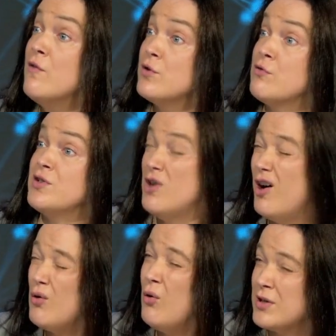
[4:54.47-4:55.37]
for those
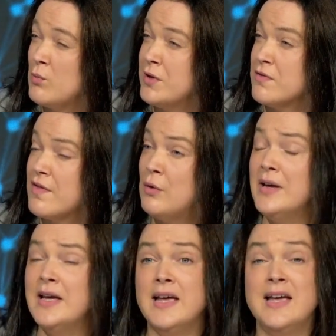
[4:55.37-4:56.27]
non-audit ones. So
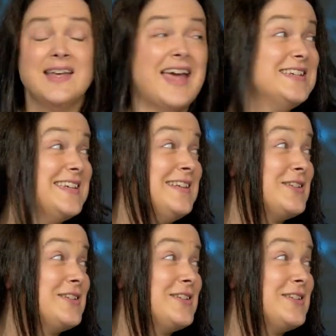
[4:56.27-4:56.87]
Katie,